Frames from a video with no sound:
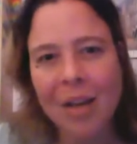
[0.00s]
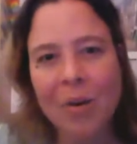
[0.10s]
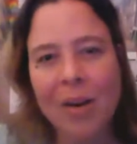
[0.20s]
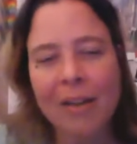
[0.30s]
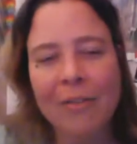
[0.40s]

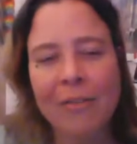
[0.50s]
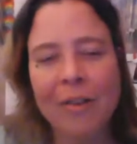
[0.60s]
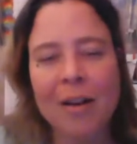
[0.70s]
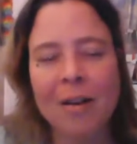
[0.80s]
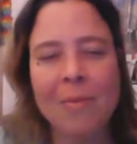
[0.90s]
going
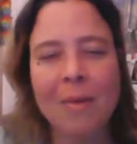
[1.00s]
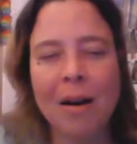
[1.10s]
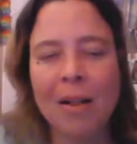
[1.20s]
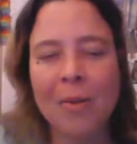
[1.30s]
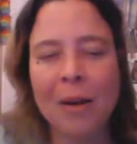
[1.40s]
from
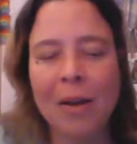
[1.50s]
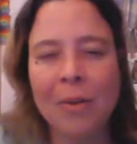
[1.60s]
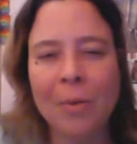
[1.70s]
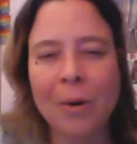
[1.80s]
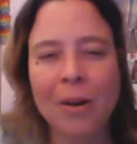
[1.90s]
all around
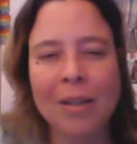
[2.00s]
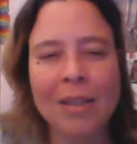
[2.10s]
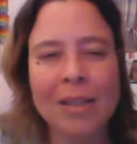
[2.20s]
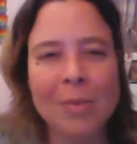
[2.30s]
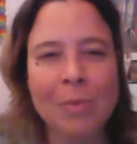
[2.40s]
the world,
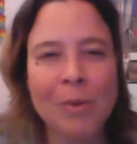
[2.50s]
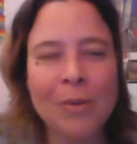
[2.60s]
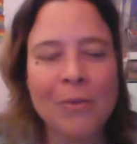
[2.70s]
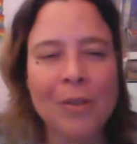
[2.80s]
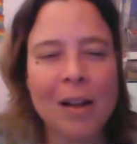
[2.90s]
and it's
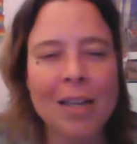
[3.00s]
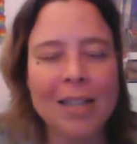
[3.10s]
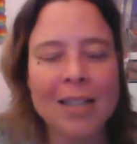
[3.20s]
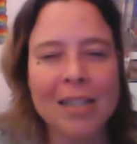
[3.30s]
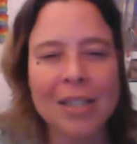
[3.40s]
beautiful,
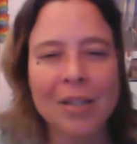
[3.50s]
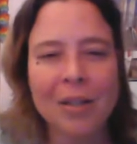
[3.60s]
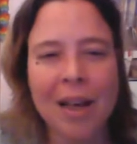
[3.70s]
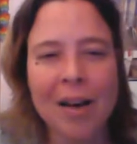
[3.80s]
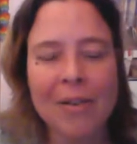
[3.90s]

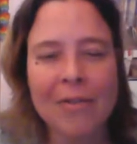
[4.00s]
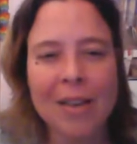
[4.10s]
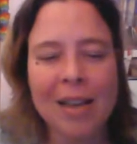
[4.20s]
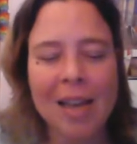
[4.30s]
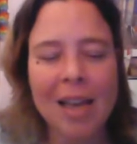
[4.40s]
unconditional love.
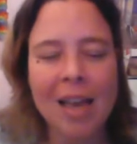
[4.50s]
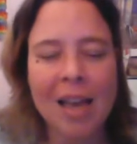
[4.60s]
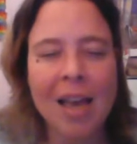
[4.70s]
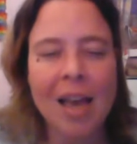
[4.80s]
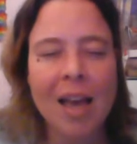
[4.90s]

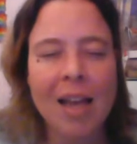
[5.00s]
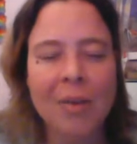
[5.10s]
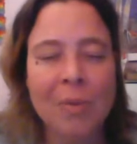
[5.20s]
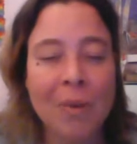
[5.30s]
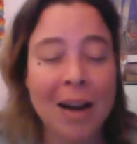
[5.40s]
And
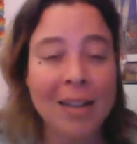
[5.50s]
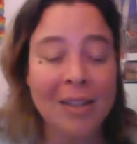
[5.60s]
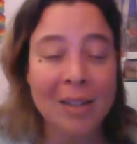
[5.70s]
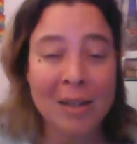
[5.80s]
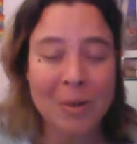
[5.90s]

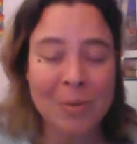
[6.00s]
in your